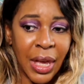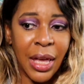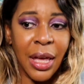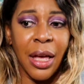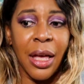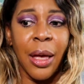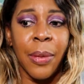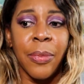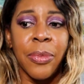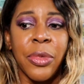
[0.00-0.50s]

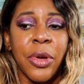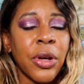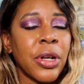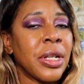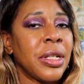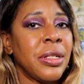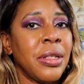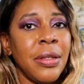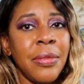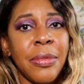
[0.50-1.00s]
there
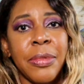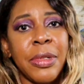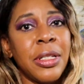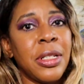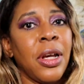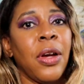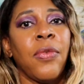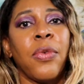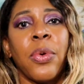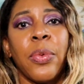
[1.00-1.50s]
can be
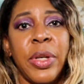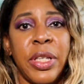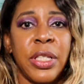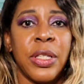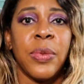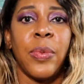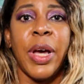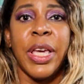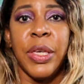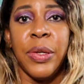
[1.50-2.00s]
several
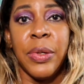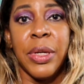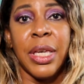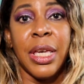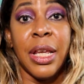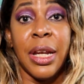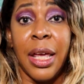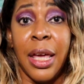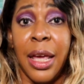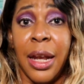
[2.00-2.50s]
reasons why you
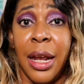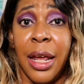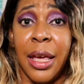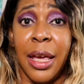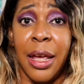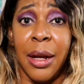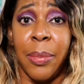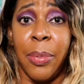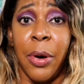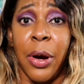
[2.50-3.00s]
can get a
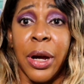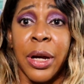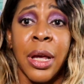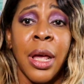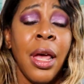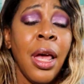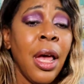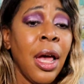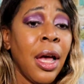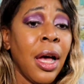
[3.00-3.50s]
headache at a park.
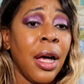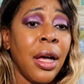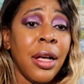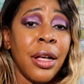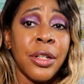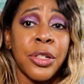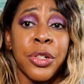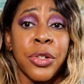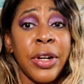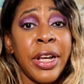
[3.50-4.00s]

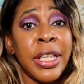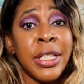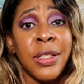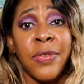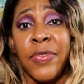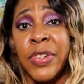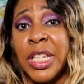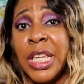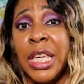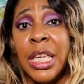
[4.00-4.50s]

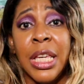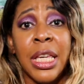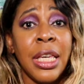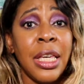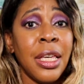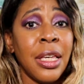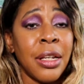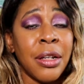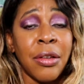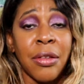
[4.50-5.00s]
Stress,
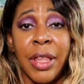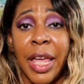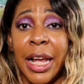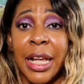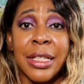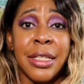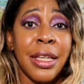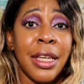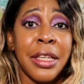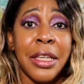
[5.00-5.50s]
fatigue,
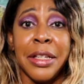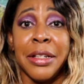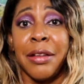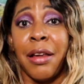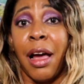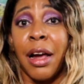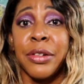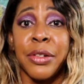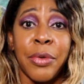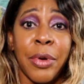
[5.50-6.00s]
like I said, getting
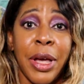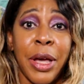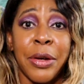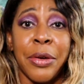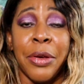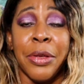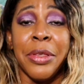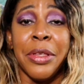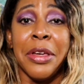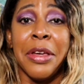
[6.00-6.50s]
knocked
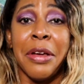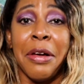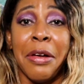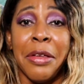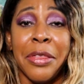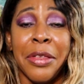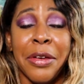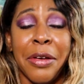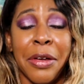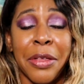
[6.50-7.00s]
around
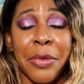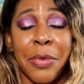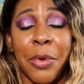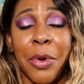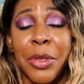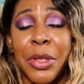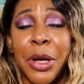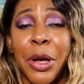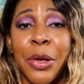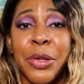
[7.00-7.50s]
on the
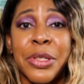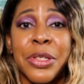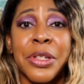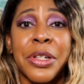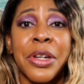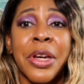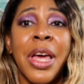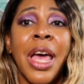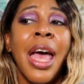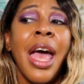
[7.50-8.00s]
roller
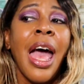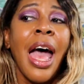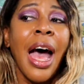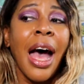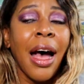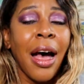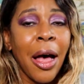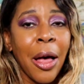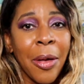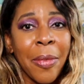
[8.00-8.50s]
coaster.
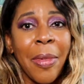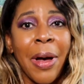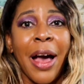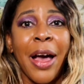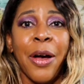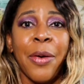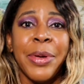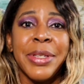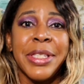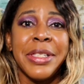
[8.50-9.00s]

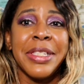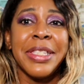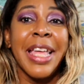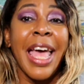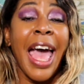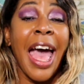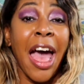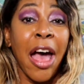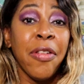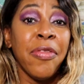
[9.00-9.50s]
I always just
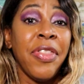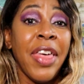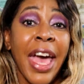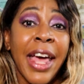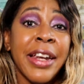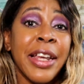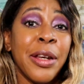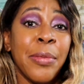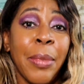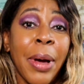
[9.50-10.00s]
have
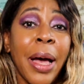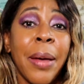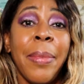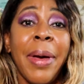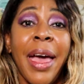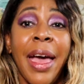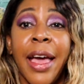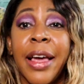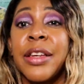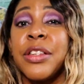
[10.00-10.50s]
that in my
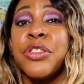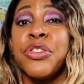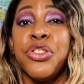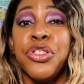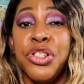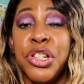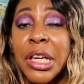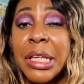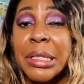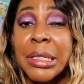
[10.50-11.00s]
bag
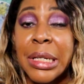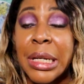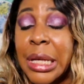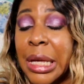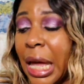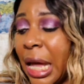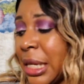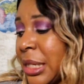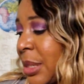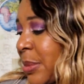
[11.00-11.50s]
just
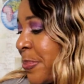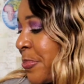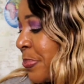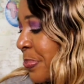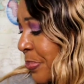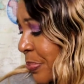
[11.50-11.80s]
in case.